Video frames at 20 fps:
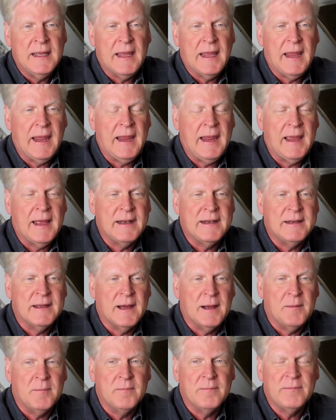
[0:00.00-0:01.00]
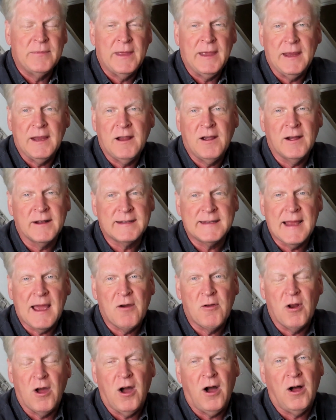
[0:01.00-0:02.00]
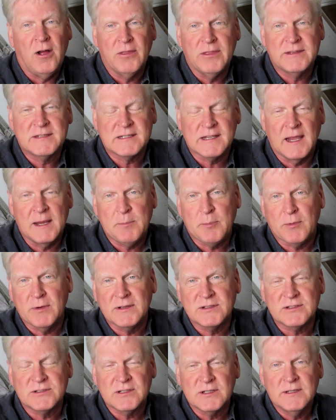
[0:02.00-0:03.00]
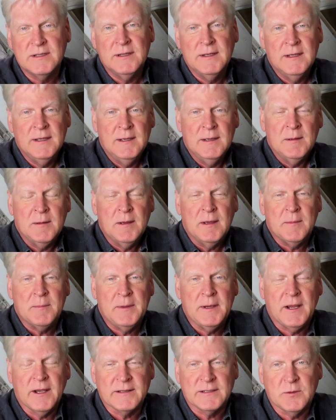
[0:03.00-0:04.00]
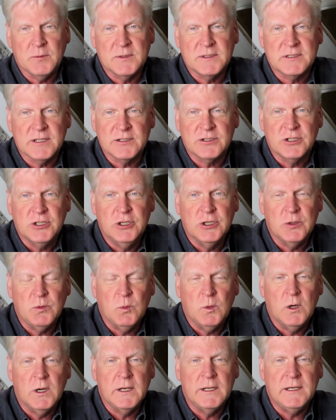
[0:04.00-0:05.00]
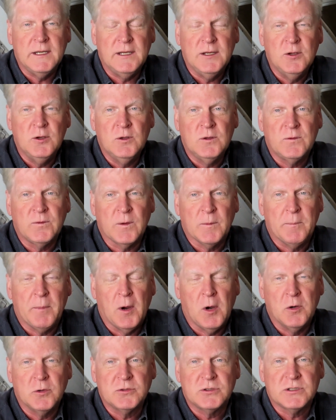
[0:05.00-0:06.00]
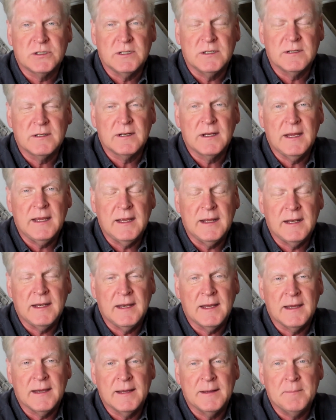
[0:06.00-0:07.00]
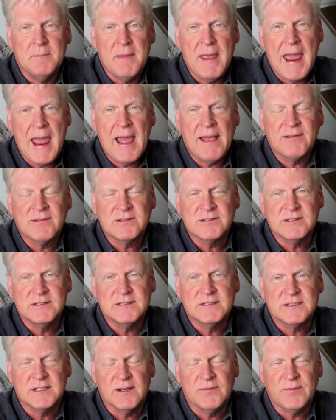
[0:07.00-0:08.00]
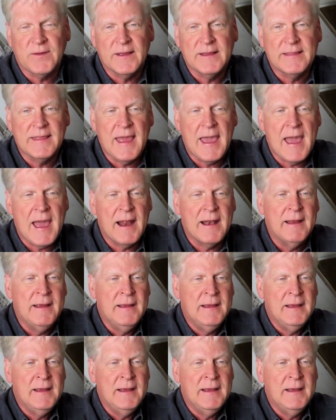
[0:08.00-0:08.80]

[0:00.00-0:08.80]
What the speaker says: and they cut down all the cypress because it was such good wood to use for boats and masts and stuff like that.